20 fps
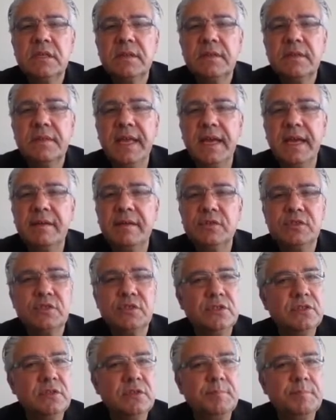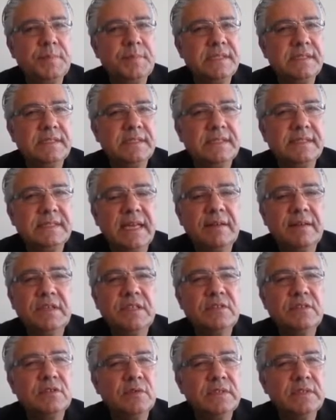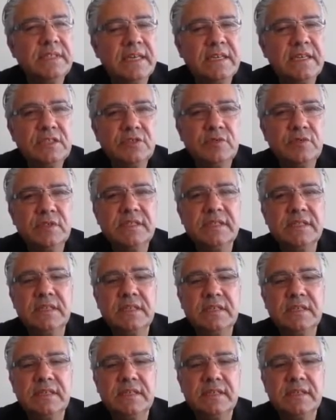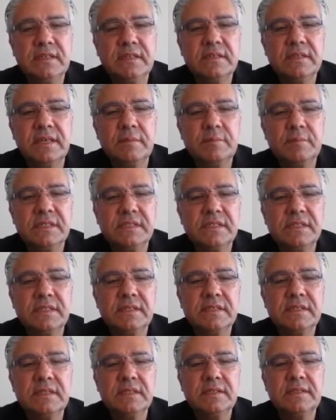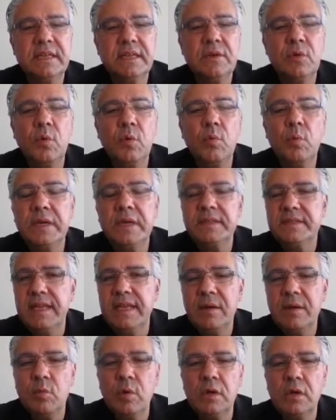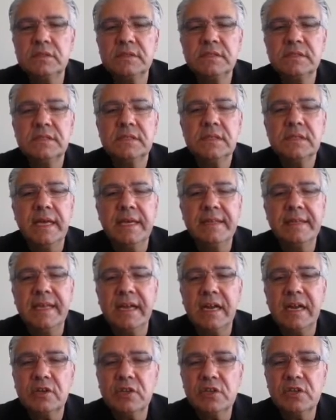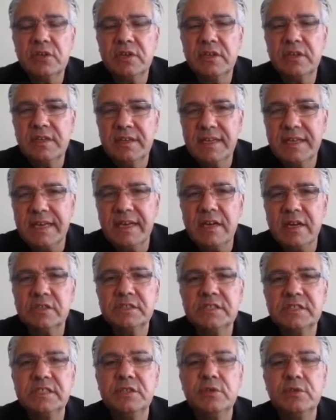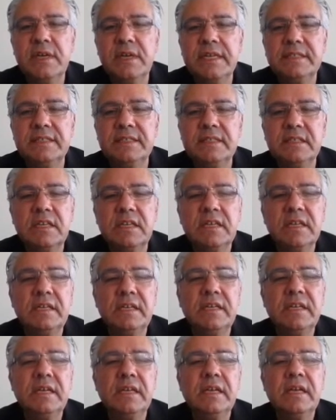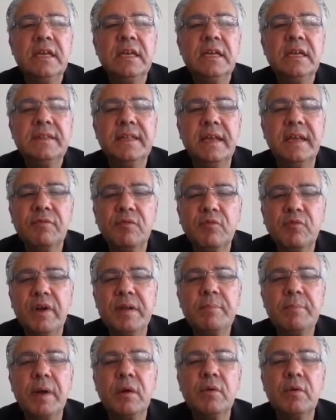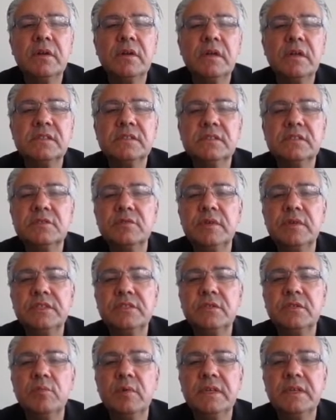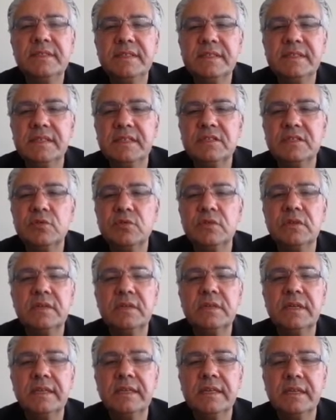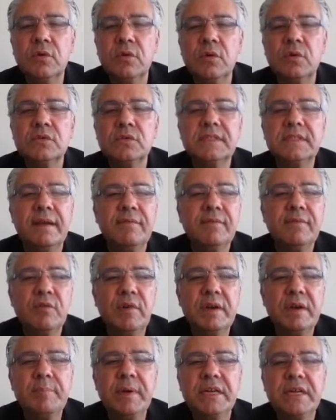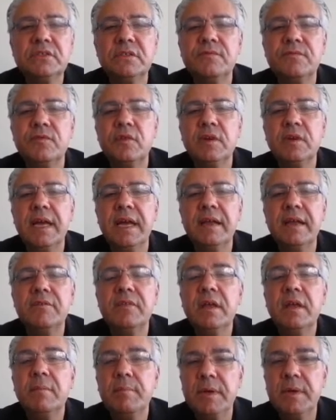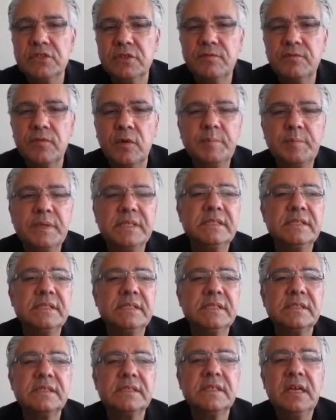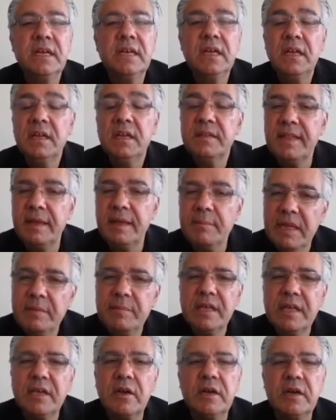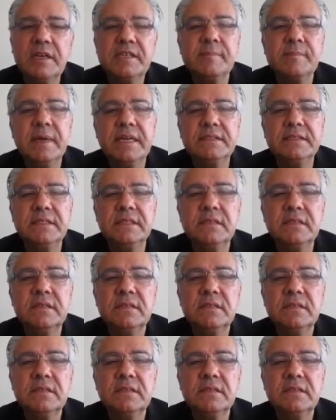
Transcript: They have a certain business savvy, so they're interested in their business. They know what they want and they can articulate it clearly. They have great power concentration on what is essential in their goals. They have great passion for life, passion for business. They may be charismatic,